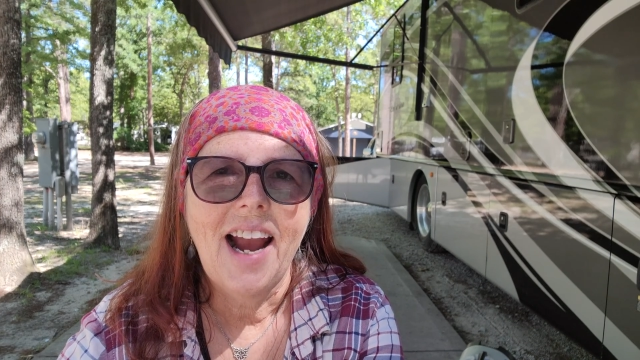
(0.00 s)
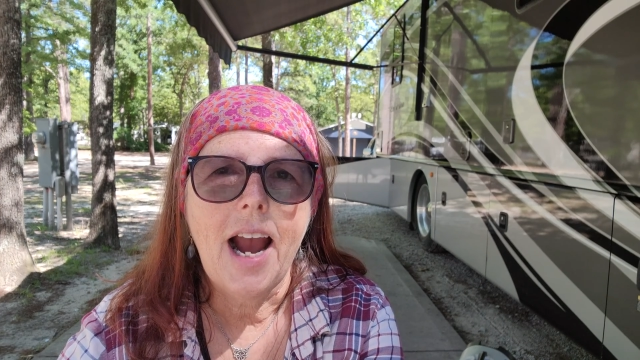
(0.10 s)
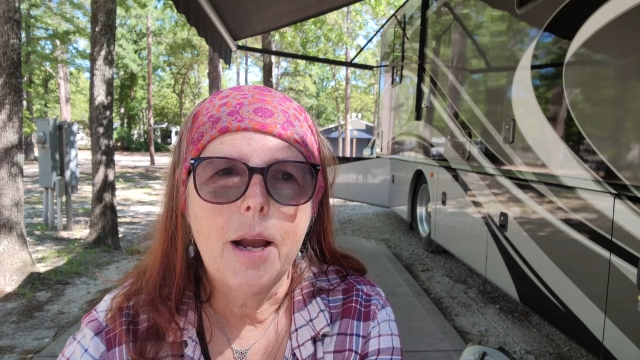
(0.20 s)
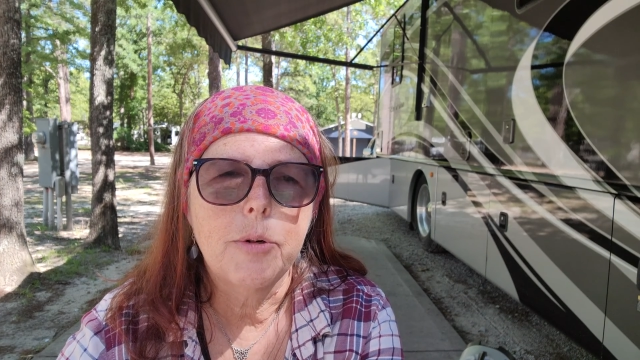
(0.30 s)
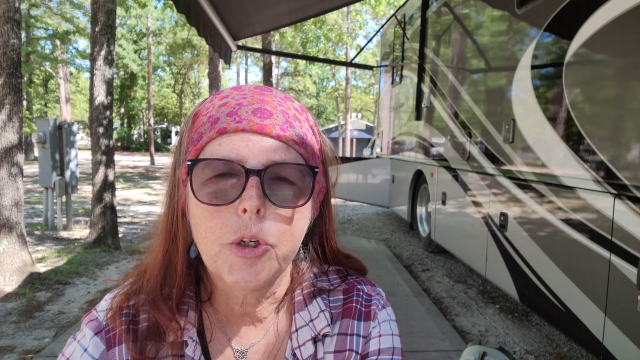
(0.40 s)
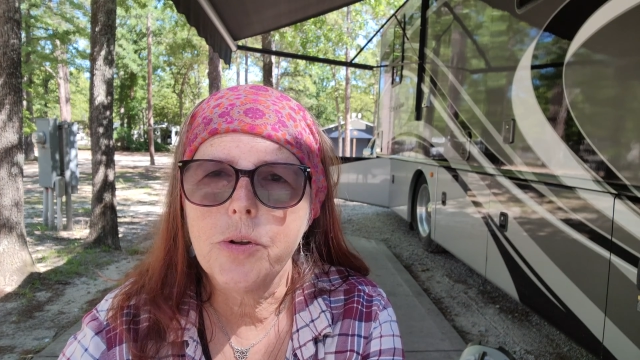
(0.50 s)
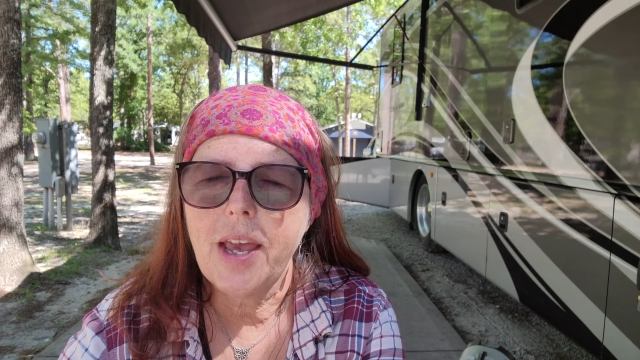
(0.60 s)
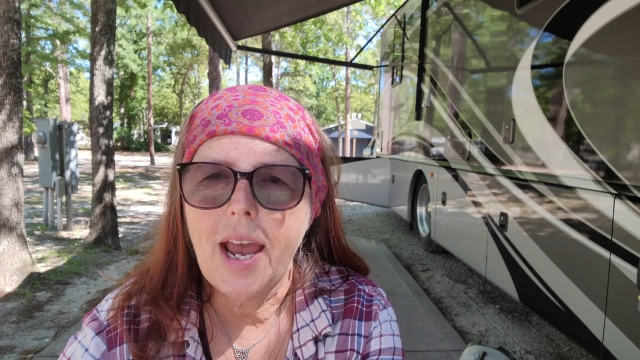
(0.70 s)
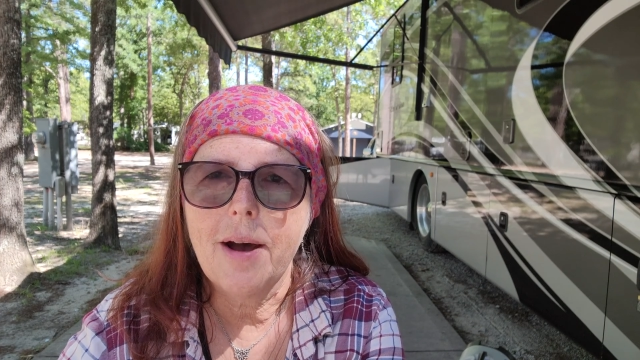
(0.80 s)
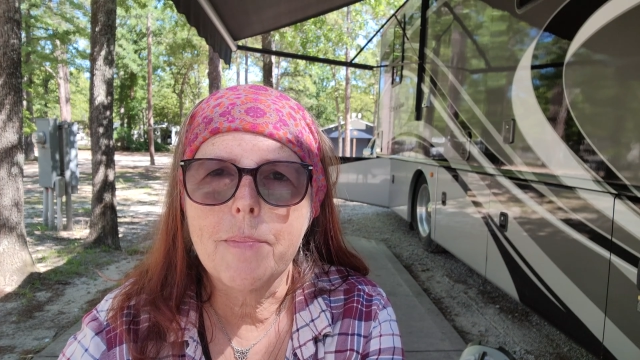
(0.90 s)
I'm sure
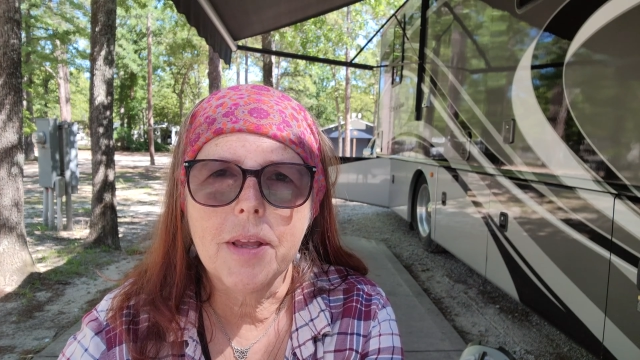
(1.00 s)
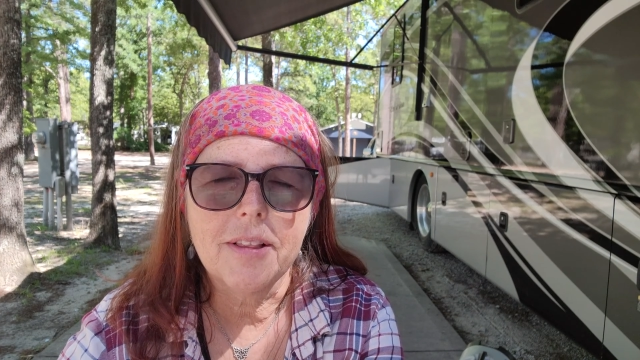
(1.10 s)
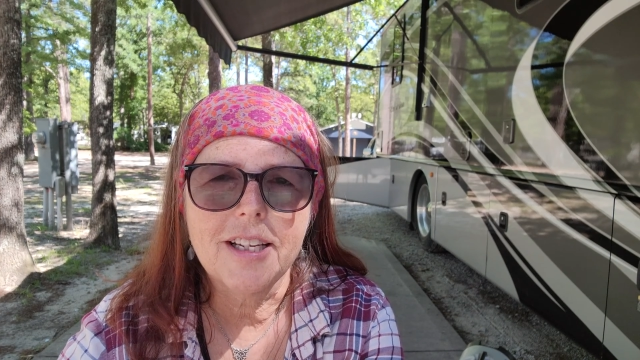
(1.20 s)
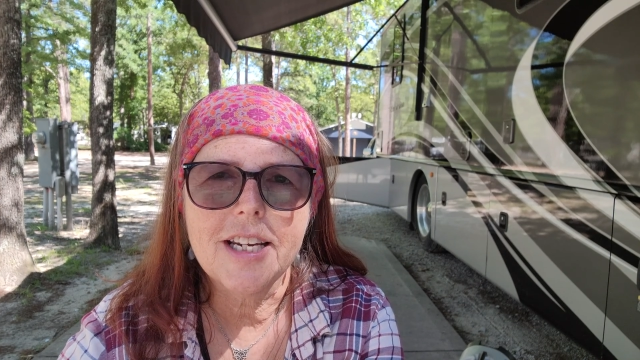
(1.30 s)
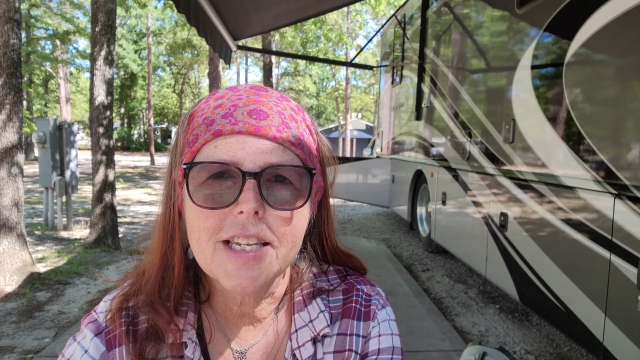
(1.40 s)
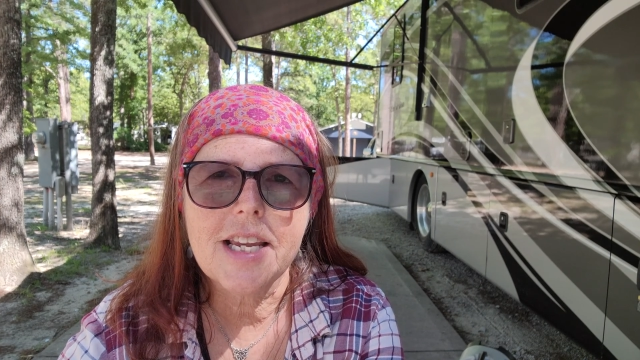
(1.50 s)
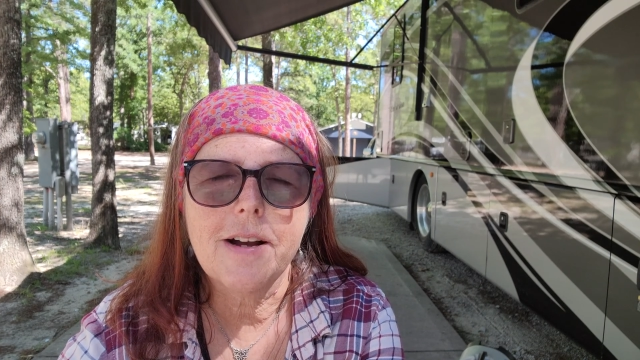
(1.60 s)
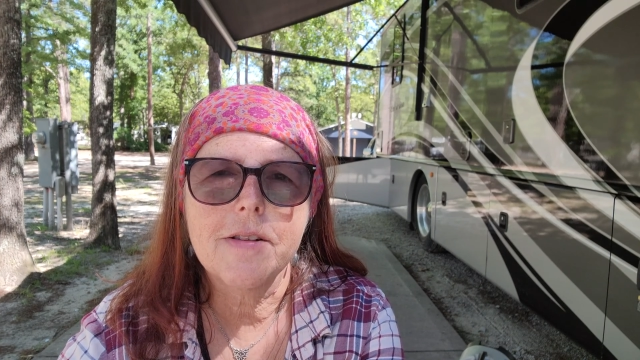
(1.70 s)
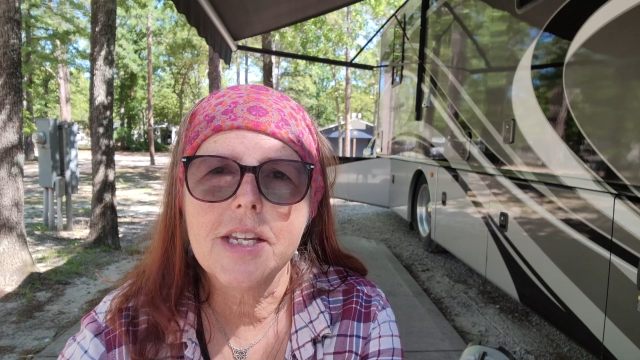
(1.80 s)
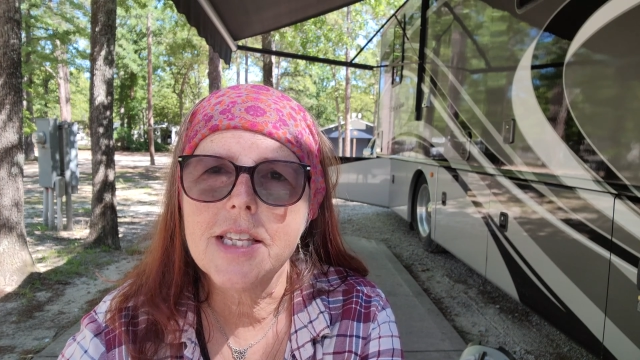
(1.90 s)
they have monthly
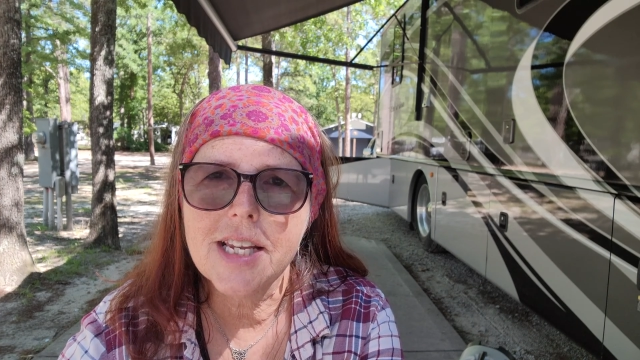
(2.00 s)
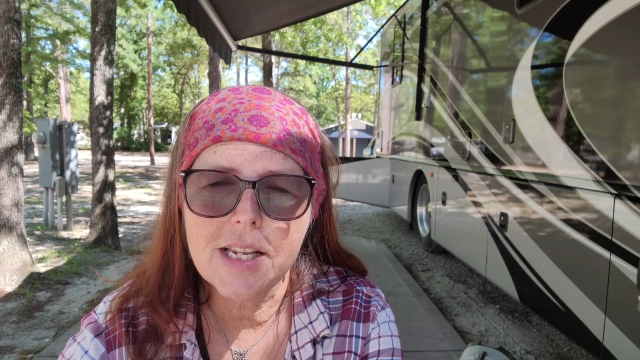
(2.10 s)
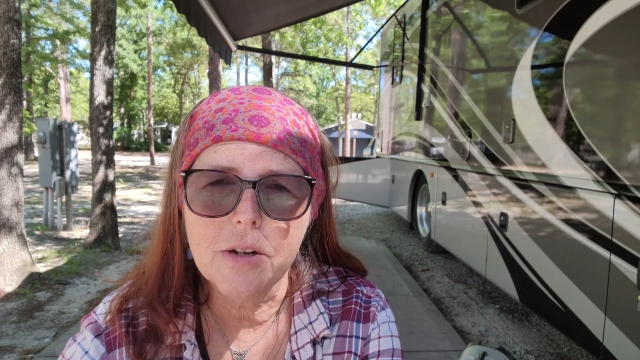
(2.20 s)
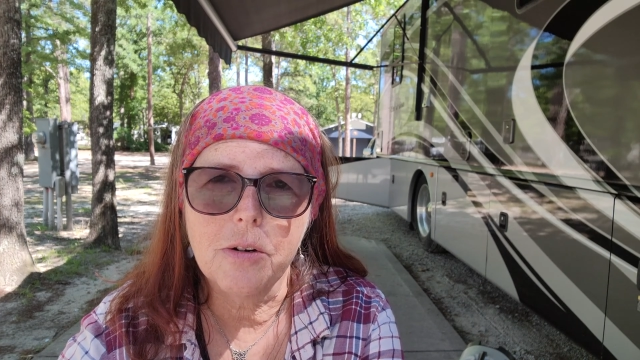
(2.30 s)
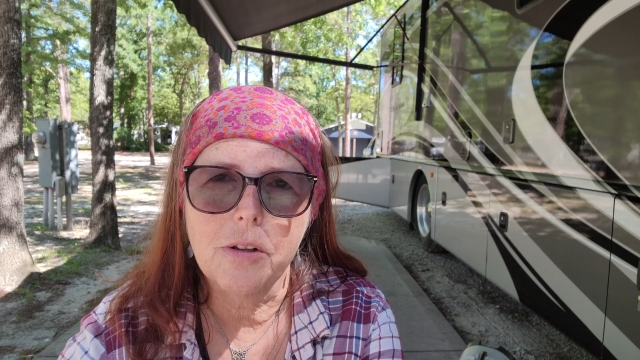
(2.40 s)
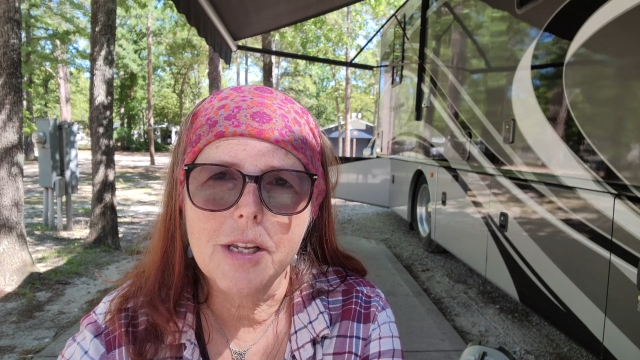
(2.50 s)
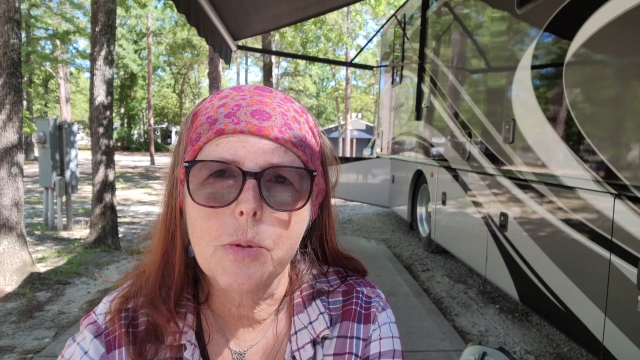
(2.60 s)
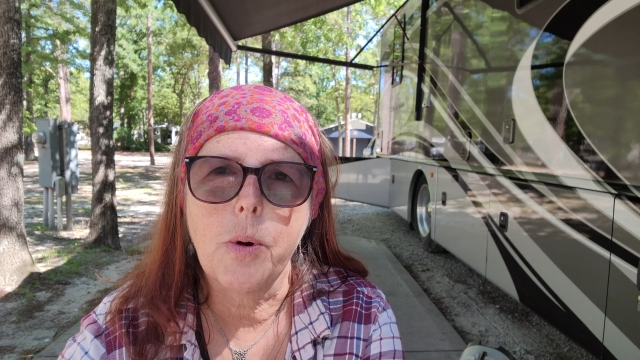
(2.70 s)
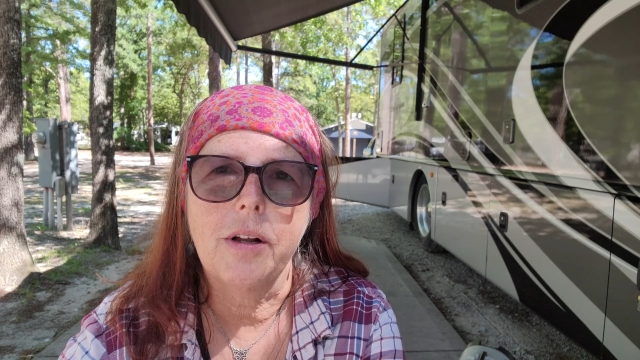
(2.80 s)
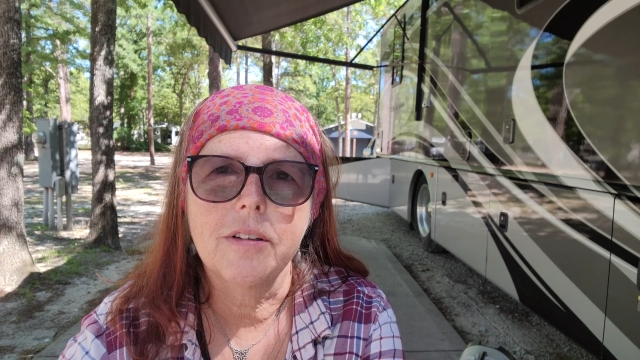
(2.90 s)
discounts and seasonal
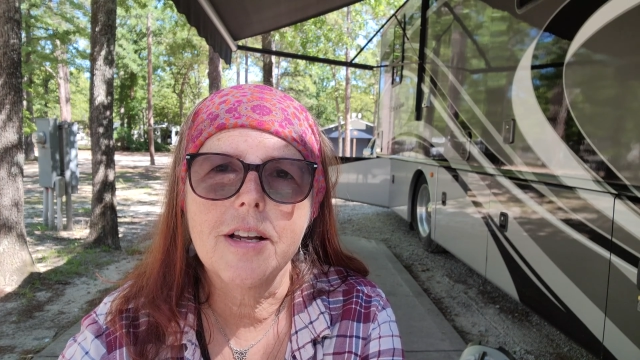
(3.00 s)
as well,